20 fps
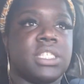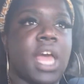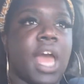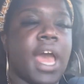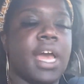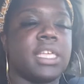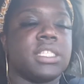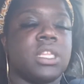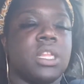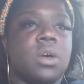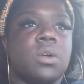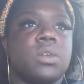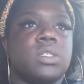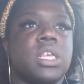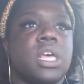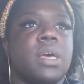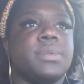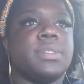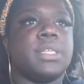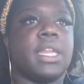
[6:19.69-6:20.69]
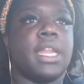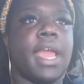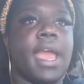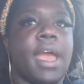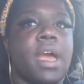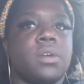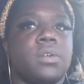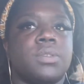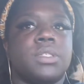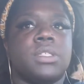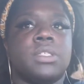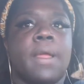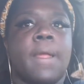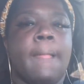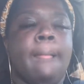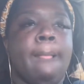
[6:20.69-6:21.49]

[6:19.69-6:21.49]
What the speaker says: highs, lows, ups and downs,